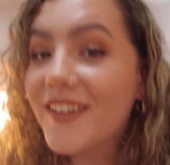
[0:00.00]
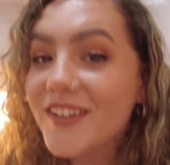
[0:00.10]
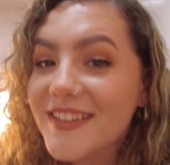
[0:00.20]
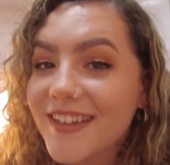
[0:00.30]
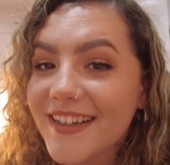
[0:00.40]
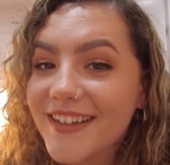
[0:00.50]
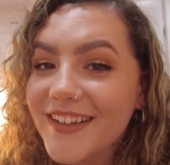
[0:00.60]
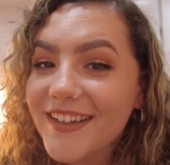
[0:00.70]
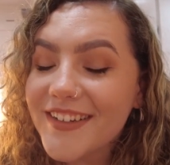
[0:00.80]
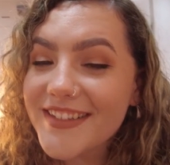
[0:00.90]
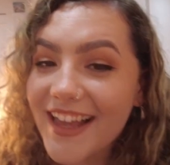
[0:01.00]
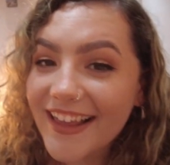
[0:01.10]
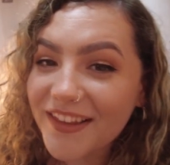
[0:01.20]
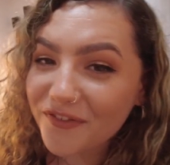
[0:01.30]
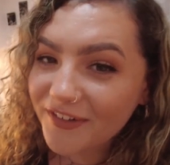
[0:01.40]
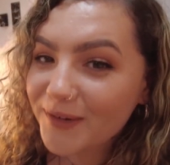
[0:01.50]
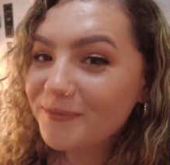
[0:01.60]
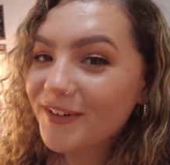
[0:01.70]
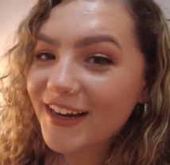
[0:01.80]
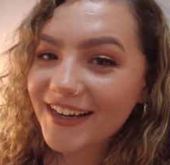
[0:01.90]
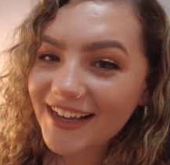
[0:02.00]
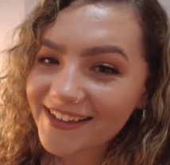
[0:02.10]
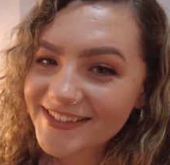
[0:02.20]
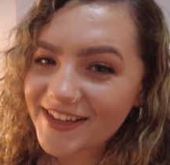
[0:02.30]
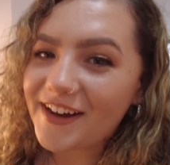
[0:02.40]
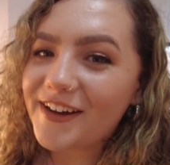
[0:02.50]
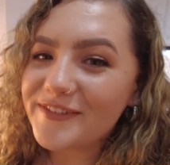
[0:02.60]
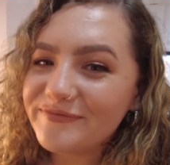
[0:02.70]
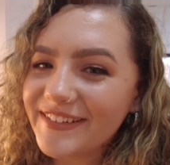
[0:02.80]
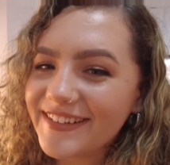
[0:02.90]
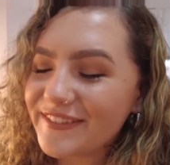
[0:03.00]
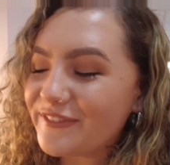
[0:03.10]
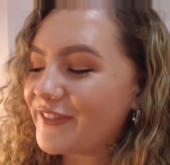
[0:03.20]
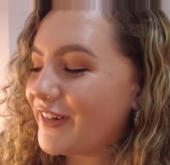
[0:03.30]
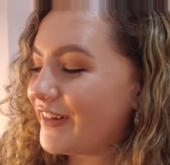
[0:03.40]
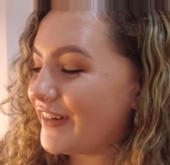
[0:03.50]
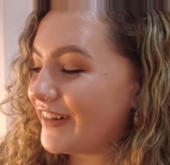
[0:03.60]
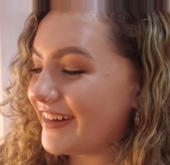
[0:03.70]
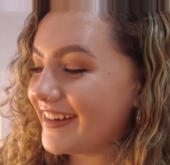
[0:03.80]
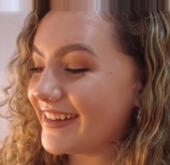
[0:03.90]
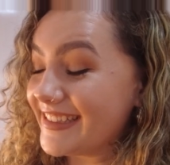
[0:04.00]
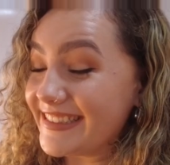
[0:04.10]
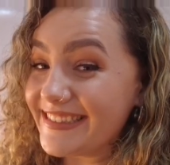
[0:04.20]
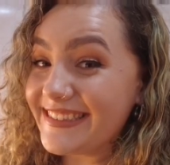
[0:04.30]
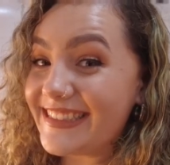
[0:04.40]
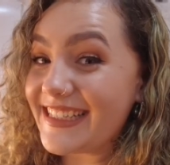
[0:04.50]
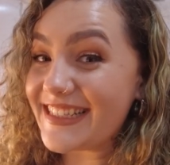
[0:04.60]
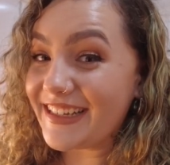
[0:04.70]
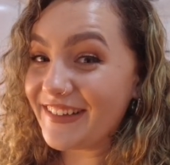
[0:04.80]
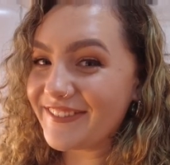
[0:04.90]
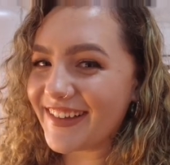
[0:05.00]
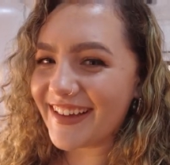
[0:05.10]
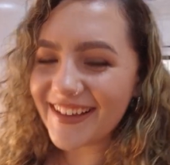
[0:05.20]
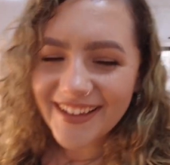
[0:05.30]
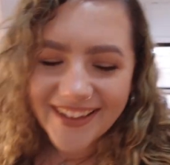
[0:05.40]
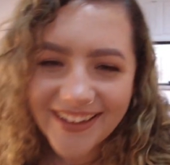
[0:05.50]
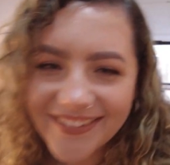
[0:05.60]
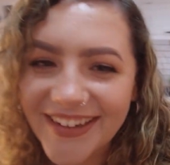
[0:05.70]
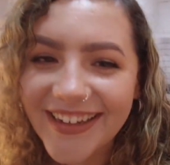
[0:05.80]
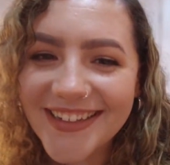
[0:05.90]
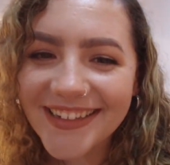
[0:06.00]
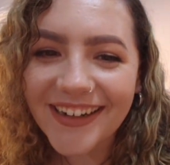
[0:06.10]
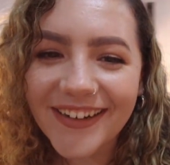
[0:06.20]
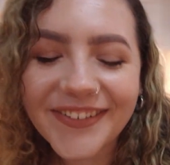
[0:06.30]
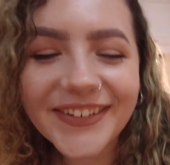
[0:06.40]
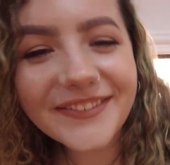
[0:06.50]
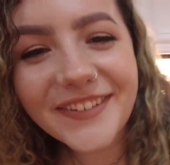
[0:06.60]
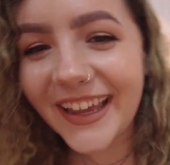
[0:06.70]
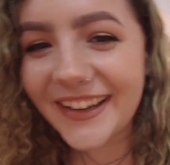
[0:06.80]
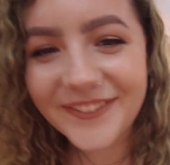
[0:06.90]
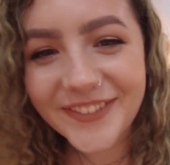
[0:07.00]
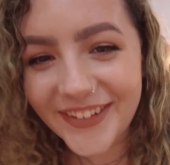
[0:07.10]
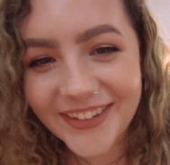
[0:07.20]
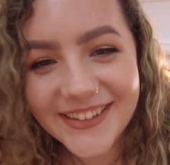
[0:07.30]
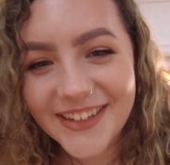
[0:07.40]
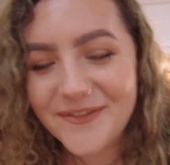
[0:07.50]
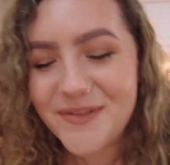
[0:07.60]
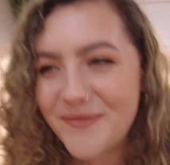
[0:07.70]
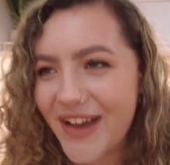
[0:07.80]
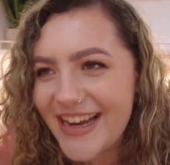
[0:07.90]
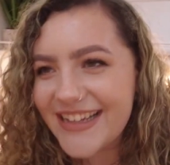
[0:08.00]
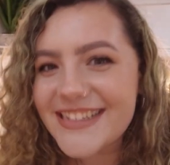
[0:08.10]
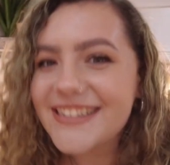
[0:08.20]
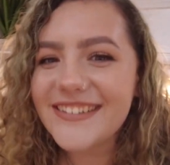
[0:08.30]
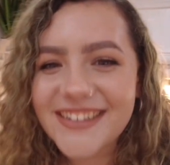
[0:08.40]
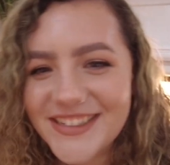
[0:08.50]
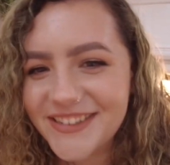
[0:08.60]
Other exciting news, the fabric has come for the sofa, which I've been waiting for. I've been waiting to do this